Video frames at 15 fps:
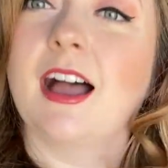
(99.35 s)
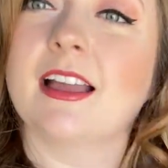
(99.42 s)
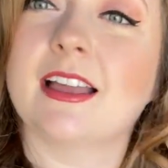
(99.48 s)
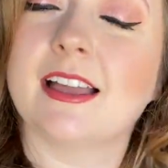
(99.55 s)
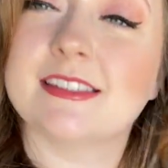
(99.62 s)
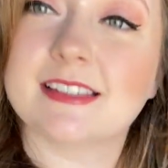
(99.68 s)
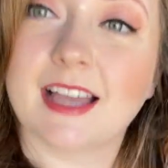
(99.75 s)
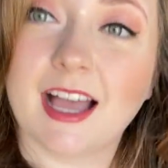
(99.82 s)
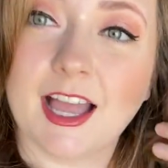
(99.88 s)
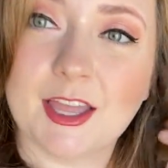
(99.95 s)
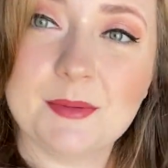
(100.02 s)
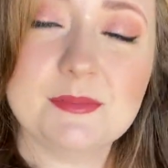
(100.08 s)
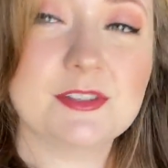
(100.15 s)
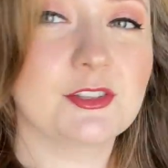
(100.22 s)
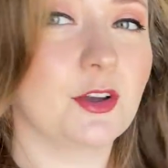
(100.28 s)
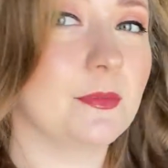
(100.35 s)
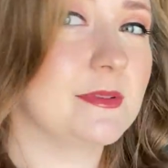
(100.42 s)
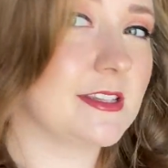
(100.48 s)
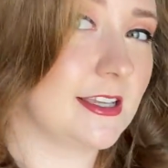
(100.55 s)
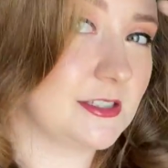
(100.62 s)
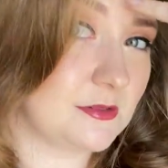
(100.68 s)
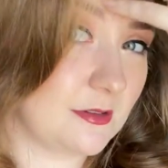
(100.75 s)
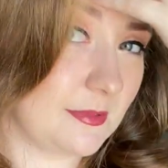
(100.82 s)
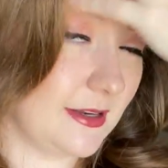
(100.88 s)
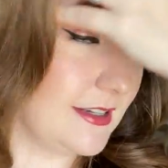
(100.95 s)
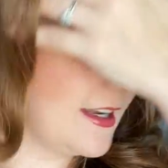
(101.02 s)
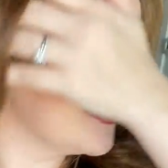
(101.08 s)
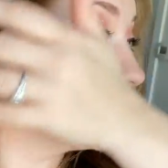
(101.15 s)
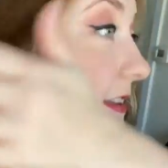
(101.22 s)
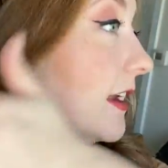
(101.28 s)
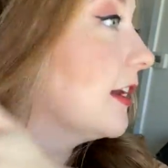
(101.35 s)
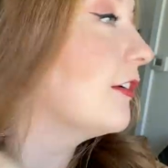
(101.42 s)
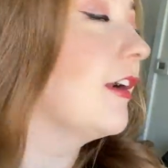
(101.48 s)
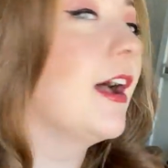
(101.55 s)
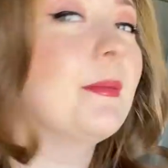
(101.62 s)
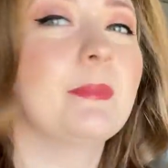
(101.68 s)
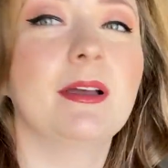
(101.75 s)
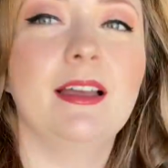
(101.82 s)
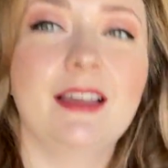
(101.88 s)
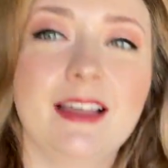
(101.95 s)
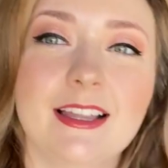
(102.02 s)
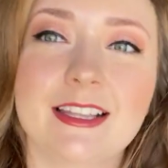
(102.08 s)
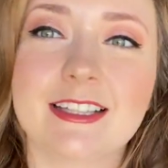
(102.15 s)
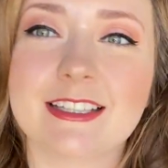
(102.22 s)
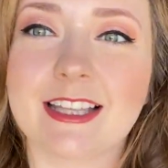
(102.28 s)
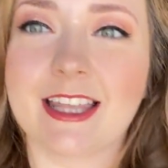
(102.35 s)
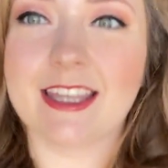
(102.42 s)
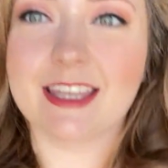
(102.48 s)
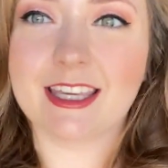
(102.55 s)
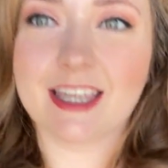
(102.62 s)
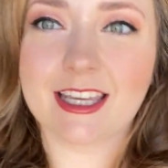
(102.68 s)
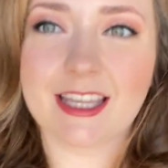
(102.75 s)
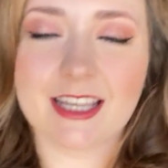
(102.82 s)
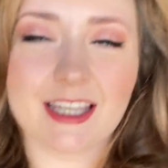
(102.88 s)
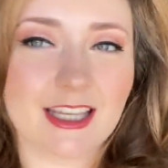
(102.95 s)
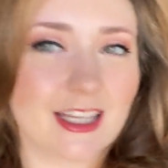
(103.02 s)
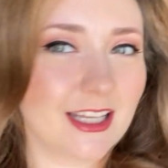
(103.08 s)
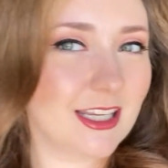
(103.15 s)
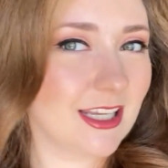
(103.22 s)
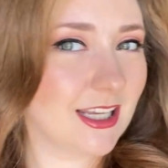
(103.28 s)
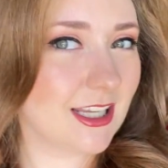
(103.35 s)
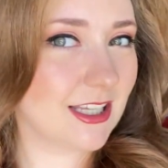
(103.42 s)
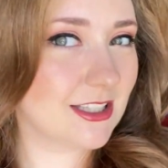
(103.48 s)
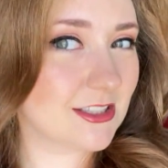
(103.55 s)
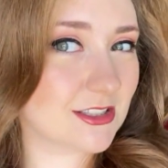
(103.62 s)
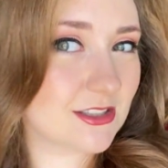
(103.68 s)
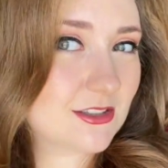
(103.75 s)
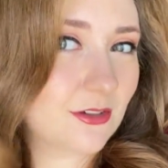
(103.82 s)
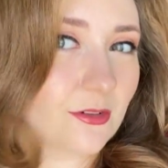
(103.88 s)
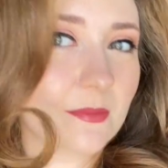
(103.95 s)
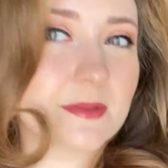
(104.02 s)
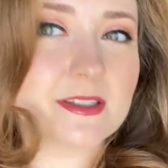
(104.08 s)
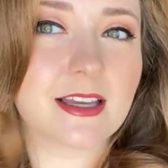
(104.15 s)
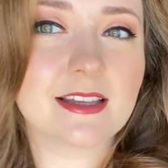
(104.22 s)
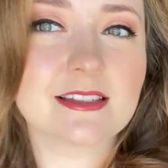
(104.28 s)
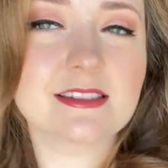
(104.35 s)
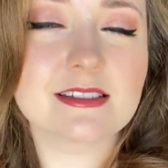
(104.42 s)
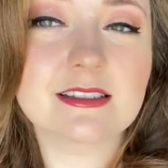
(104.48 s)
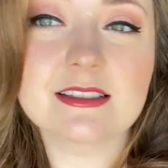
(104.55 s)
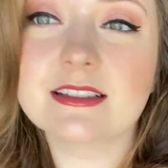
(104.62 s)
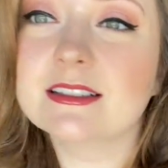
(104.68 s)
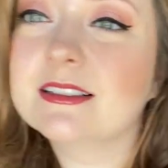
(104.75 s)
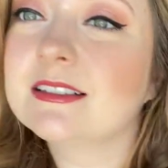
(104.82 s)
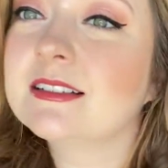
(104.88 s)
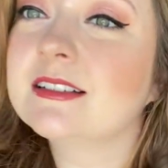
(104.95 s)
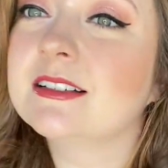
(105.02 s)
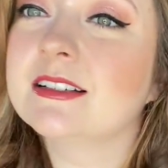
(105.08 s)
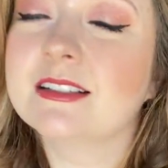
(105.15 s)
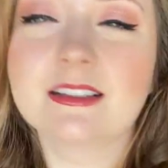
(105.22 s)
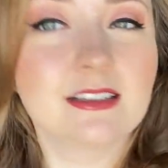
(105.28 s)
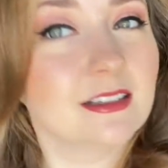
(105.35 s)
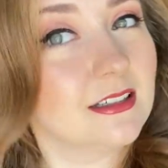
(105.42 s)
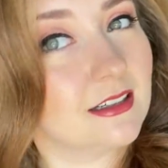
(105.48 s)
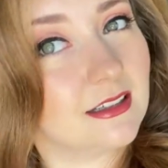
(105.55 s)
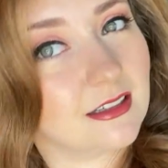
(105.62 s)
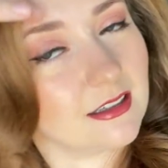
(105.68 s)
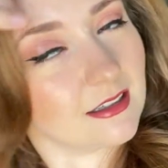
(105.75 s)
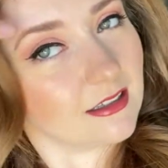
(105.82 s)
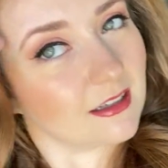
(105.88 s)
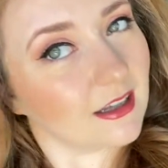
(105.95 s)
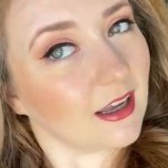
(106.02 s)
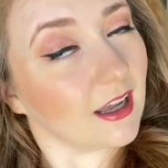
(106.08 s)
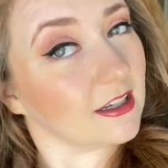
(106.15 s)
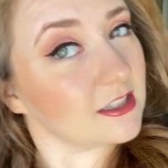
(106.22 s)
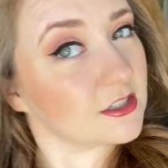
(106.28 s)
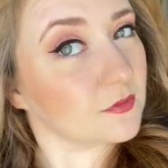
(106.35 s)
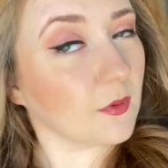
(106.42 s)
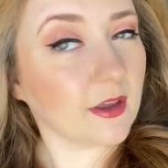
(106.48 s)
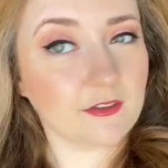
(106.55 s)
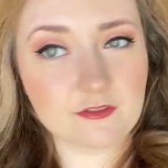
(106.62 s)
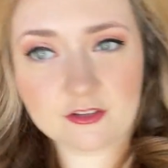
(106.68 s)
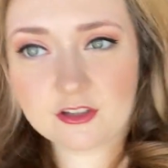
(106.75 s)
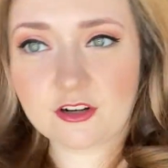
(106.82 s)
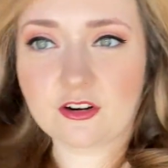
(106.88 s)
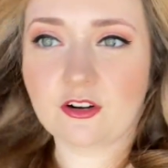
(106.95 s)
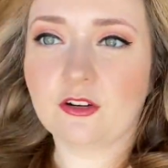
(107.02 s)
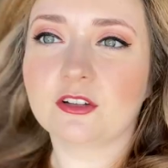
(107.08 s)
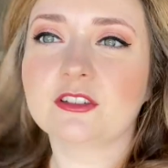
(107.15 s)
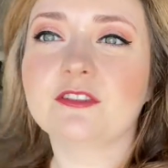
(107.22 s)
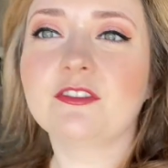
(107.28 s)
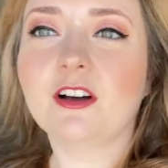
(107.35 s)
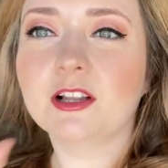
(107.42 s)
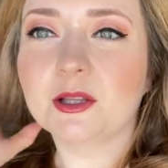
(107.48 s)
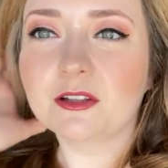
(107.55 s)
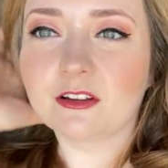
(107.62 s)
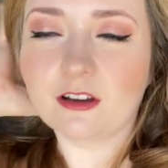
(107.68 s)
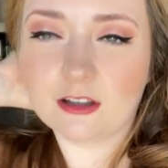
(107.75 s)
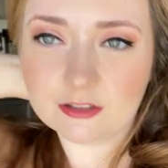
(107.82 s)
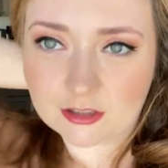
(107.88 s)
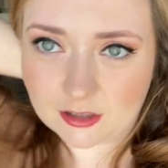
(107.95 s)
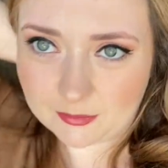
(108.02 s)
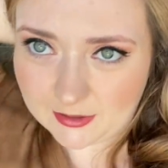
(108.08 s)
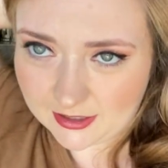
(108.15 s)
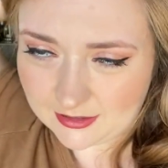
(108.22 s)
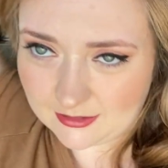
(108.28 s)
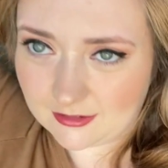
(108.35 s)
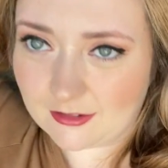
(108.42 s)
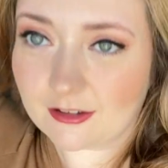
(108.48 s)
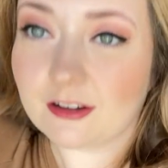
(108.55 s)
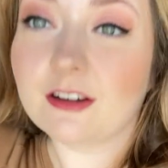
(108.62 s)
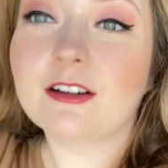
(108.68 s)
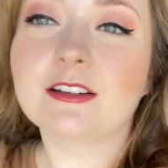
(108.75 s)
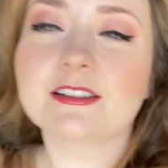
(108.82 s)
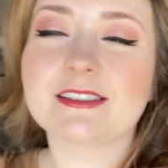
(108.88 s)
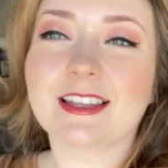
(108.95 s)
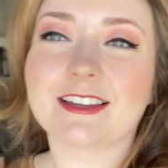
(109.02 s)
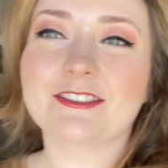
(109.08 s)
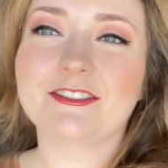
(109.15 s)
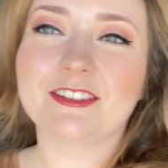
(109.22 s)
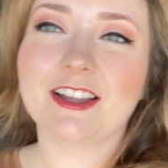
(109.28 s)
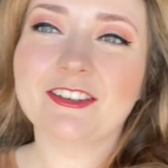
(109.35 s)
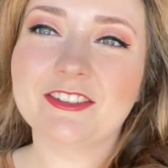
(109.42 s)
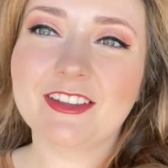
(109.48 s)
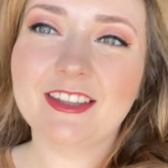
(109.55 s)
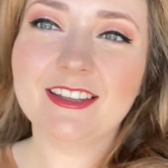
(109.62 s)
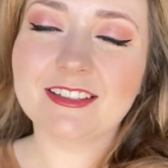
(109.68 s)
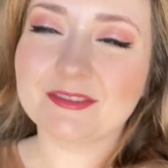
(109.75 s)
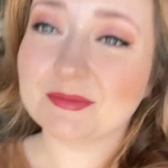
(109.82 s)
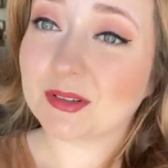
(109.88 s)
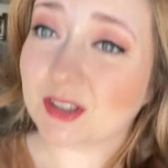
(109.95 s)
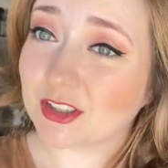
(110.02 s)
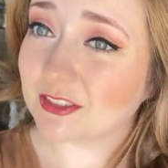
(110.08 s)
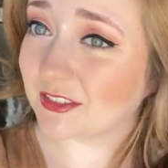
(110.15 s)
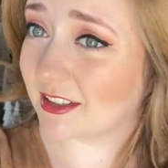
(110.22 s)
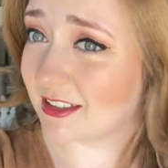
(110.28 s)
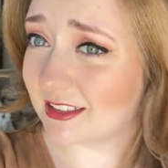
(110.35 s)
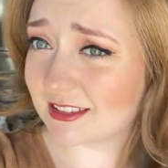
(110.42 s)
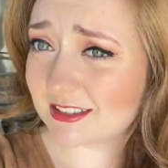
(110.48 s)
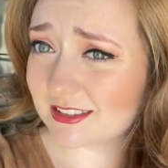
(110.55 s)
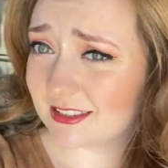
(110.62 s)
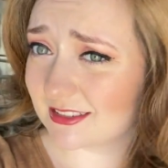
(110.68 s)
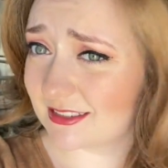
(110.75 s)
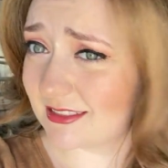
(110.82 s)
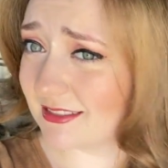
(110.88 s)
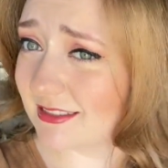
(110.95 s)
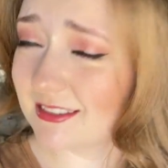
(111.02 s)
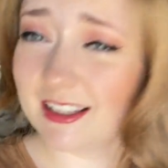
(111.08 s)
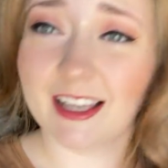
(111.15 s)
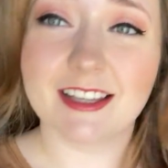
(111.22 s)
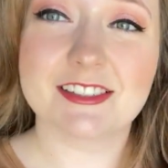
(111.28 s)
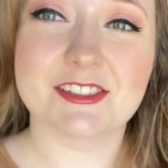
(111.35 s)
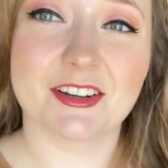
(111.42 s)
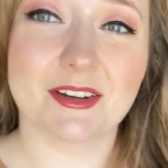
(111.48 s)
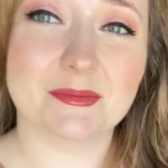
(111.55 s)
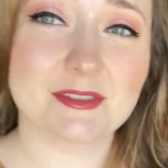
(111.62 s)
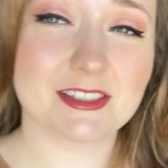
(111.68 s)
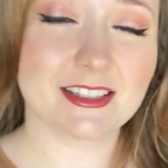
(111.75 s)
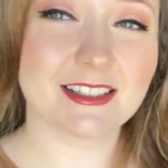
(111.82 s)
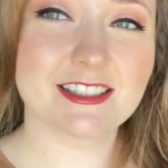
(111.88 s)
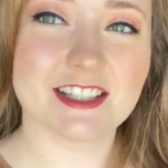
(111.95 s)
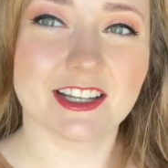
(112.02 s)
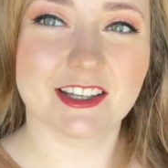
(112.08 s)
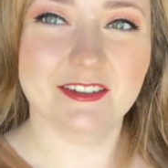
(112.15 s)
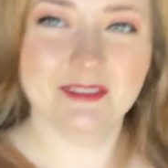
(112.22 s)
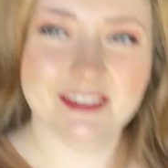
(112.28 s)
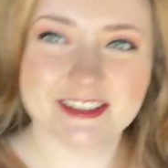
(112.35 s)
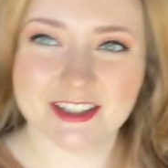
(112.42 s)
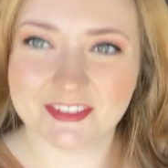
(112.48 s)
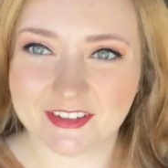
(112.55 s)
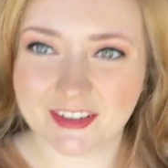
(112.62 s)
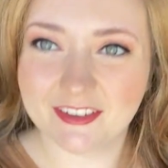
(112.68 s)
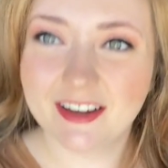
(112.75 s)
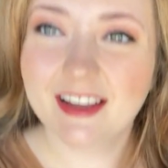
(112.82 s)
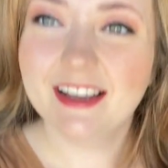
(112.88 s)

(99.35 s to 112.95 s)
guys, I am so obsessed with my Dyson Airwrap. Like, so obsessed. And just wait for the curl to fall a little bit. Oh, it's like fluffy and perfect. Yeah, sorry, I'm just like checking myself out.